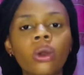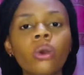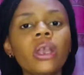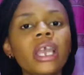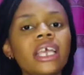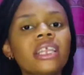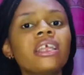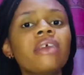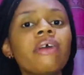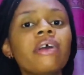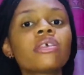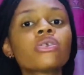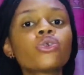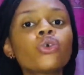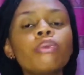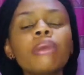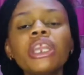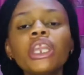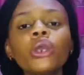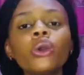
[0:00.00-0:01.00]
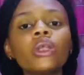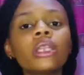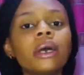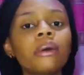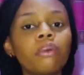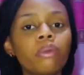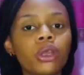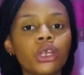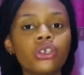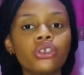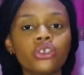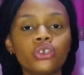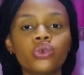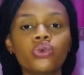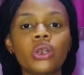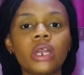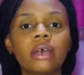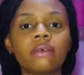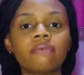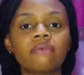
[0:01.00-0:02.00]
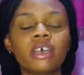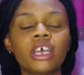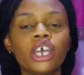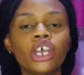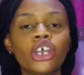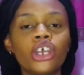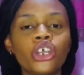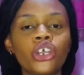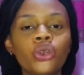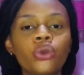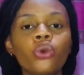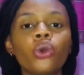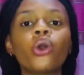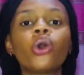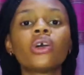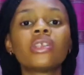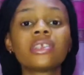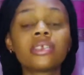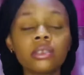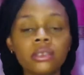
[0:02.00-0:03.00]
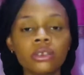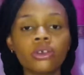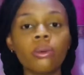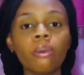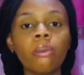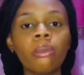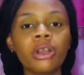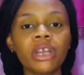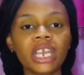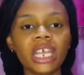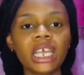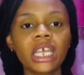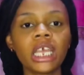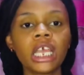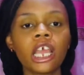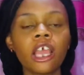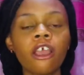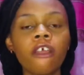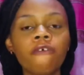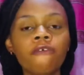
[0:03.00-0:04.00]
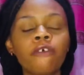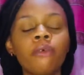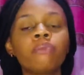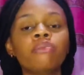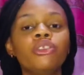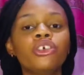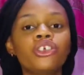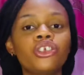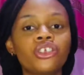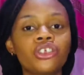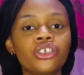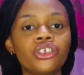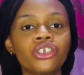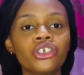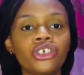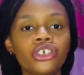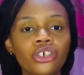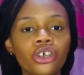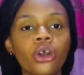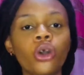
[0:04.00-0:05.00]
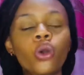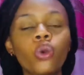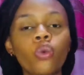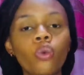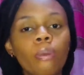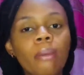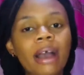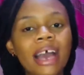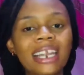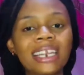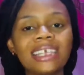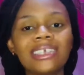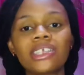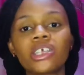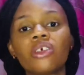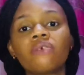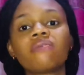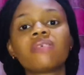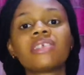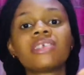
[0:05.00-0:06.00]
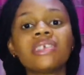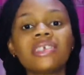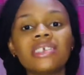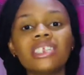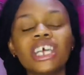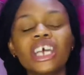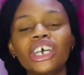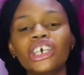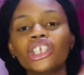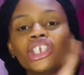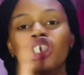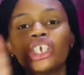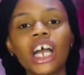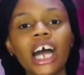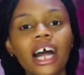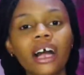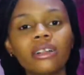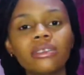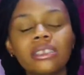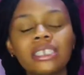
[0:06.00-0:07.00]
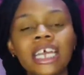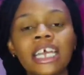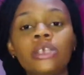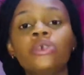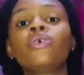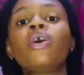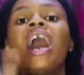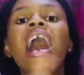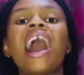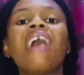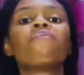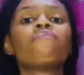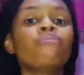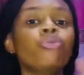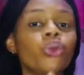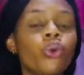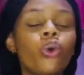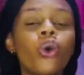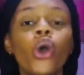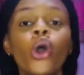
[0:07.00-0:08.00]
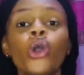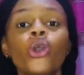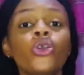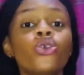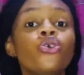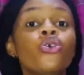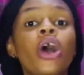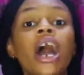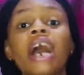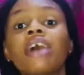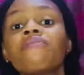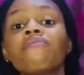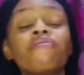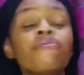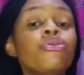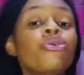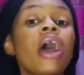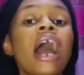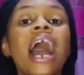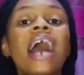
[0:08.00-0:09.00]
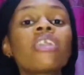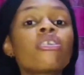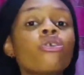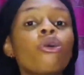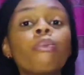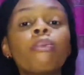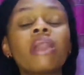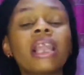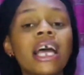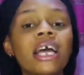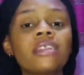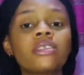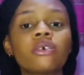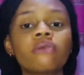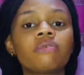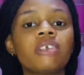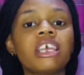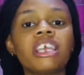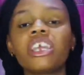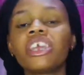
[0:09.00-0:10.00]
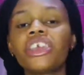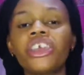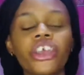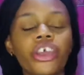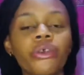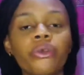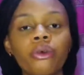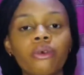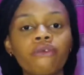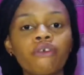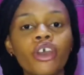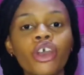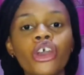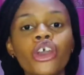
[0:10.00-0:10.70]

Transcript: Okay, there are so many other ways you could have, you know, gotten your money from this young woman instead of seizing a child that you had no plans of taking care of.